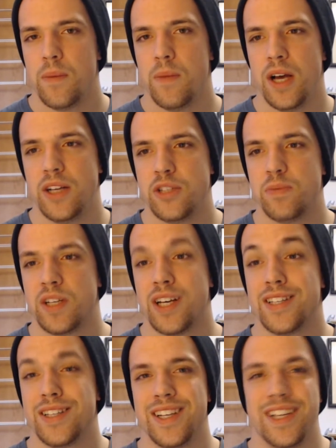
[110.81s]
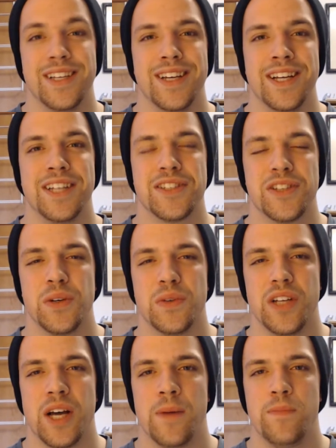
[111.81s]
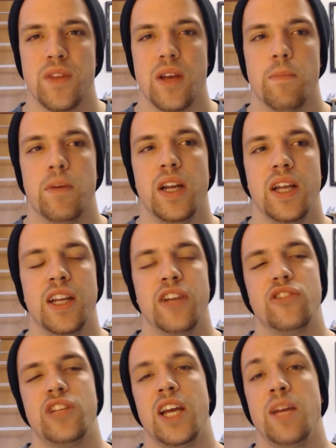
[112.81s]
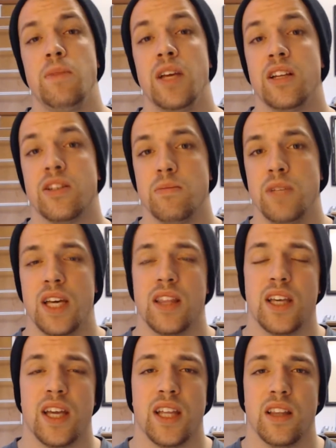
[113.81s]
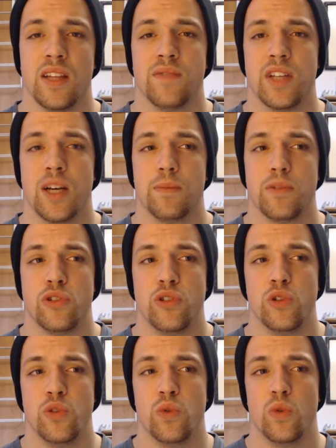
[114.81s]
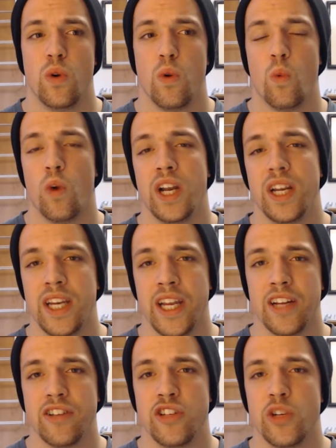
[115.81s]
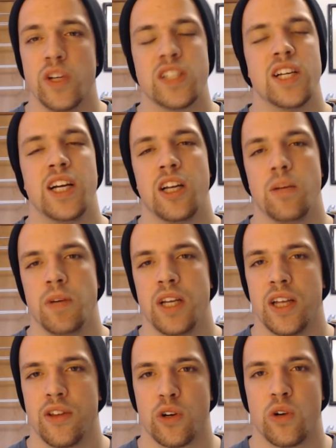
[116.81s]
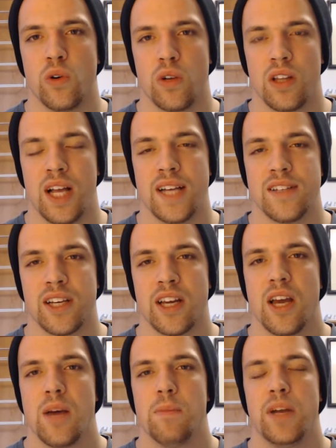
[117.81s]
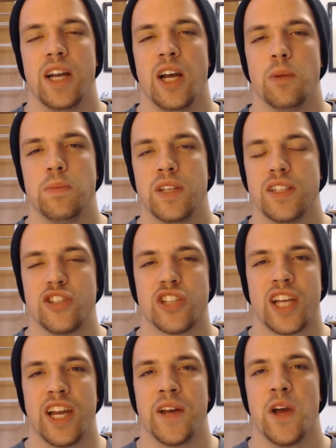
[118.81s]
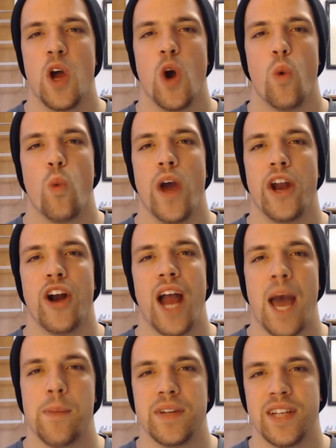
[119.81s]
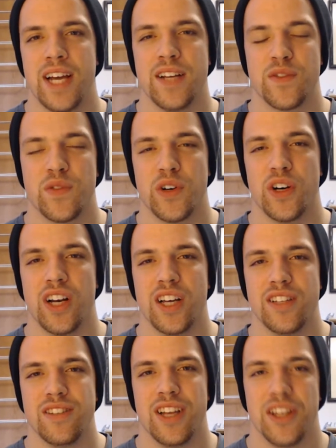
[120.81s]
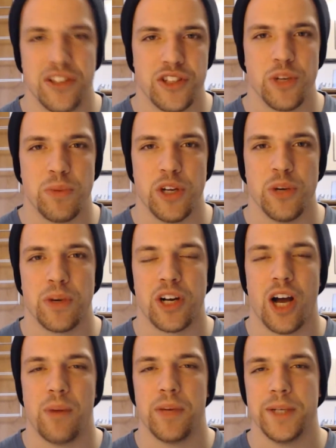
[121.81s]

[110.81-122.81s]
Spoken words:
just because it is so dumb, but it entertained me, and to me I think it lived up to what it needed to do. It's not going to be another cult classic, but it helped us just kind of whet our appetites for a stupid humor comedy.